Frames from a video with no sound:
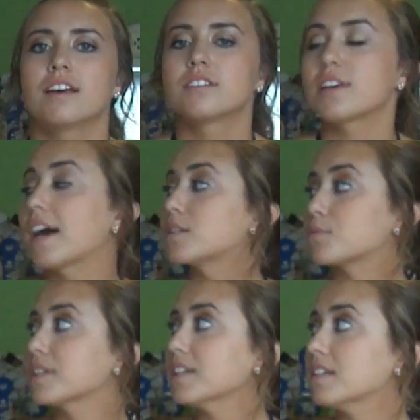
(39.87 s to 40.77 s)

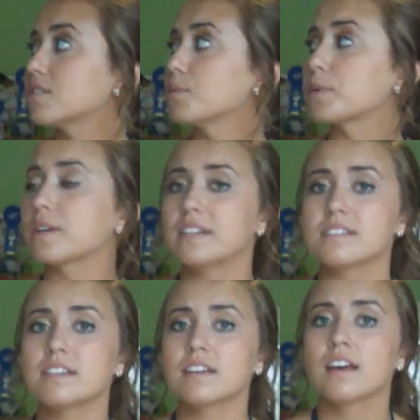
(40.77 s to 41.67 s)

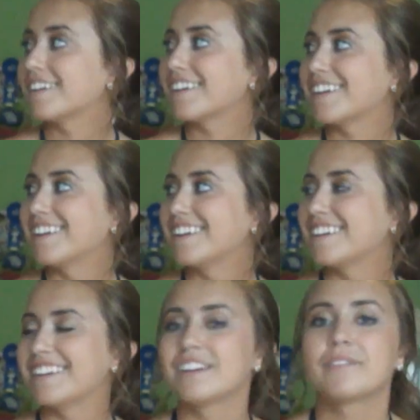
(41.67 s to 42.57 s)

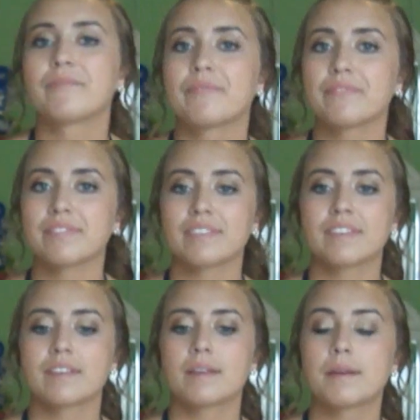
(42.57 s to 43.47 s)

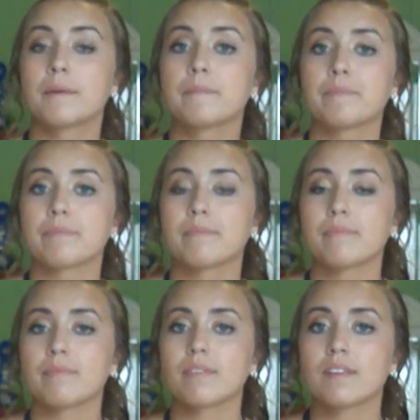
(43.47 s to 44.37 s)

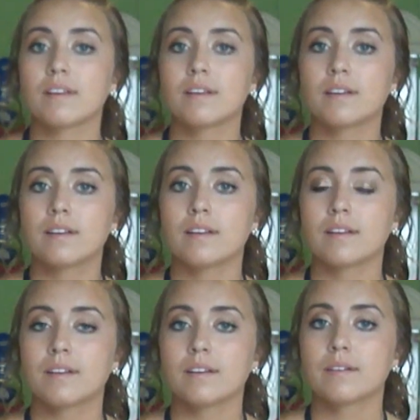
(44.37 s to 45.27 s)

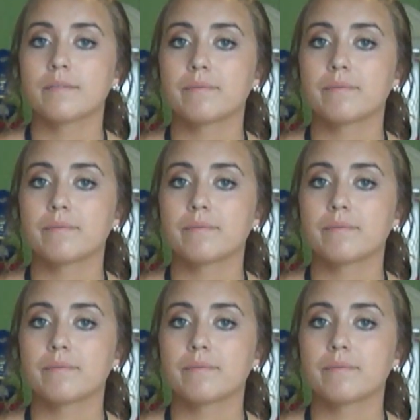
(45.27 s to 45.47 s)
The person shown says nothing.